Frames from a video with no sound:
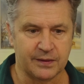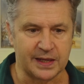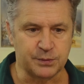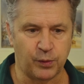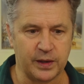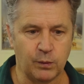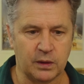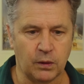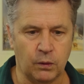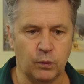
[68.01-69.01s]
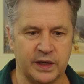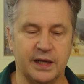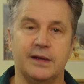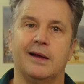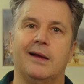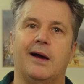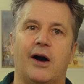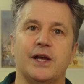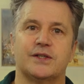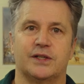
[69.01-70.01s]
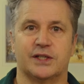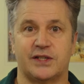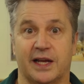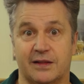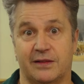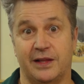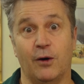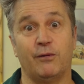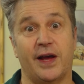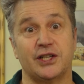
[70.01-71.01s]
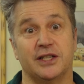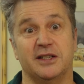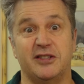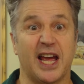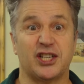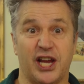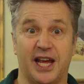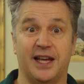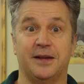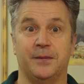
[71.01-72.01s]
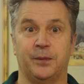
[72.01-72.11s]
That's pretty well all we need. I used to just take the old-fashioned deck chair.